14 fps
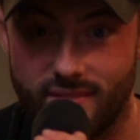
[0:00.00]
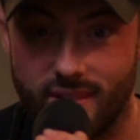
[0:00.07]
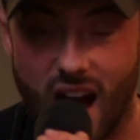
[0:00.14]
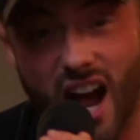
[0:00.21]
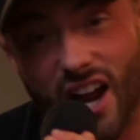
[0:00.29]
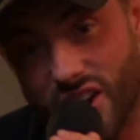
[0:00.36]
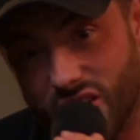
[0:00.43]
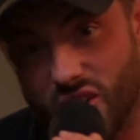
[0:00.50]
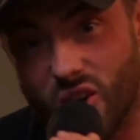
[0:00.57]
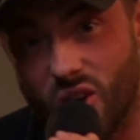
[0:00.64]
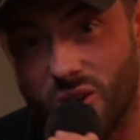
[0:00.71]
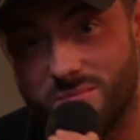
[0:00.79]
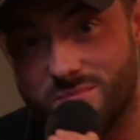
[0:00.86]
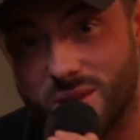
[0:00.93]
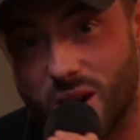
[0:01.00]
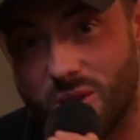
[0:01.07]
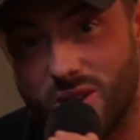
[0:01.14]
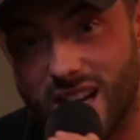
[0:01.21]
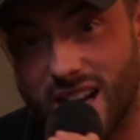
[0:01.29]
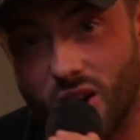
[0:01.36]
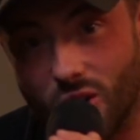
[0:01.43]
I don't know, but I
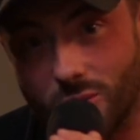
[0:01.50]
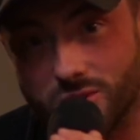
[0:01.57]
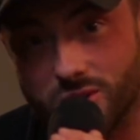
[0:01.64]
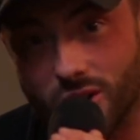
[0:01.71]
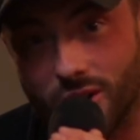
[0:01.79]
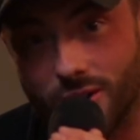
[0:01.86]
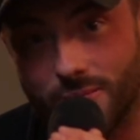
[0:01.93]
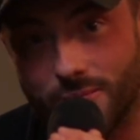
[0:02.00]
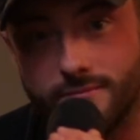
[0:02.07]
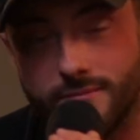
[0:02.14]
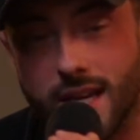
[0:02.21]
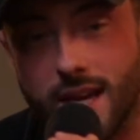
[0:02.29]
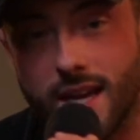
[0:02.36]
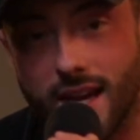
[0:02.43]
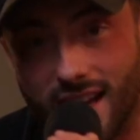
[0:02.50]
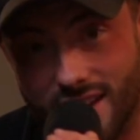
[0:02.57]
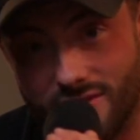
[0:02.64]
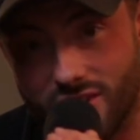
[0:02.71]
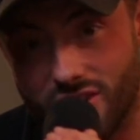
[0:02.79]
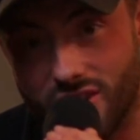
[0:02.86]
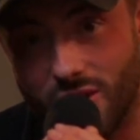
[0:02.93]
really hope so. And
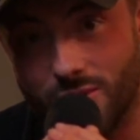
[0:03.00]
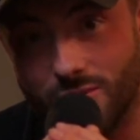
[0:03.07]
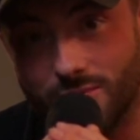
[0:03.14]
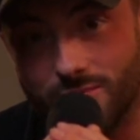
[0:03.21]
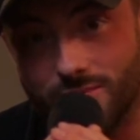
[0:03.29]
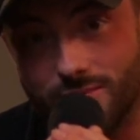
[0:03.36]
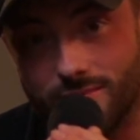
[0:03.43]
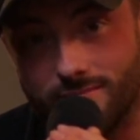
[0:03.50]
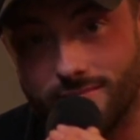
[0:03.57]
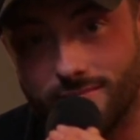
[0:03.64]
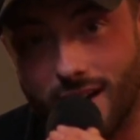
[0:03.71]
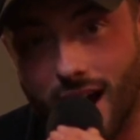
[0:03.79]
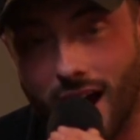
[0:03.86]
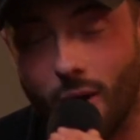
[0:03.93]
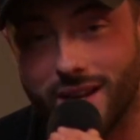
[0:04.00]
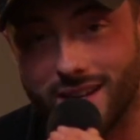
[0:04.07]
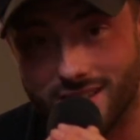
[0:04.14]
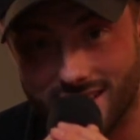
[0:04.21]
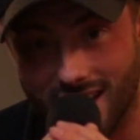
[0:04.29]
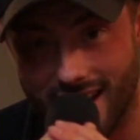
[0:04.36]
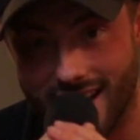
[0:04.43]
if you do, I'll be
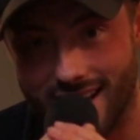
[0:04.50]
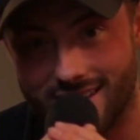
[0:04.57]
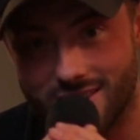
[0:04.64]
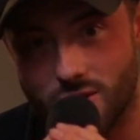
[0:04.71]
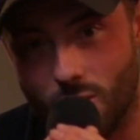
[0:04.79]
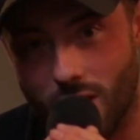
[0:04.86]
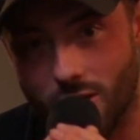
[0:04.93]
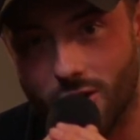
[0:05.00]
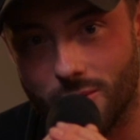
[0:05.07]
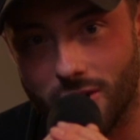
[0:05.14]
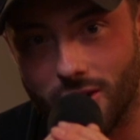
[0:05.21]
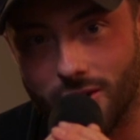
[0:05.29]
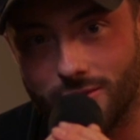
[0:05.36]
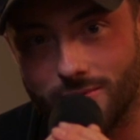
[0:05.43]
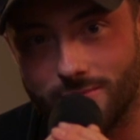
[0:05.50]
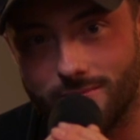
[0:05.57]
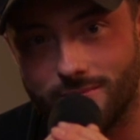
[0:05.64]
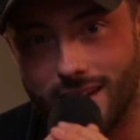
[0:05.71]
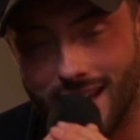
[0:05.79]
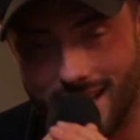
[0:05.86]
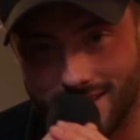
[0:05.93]
excited to welcome you
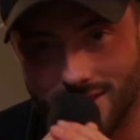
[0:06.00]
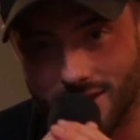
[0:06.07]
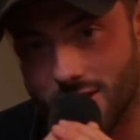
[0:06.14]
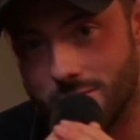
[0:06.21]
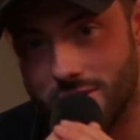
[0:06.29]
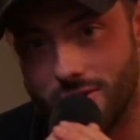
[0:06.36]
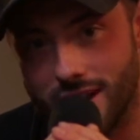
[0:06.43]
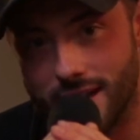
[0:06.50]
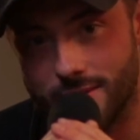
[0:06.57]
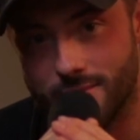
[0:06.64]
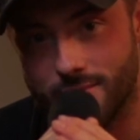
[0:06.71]
into the community.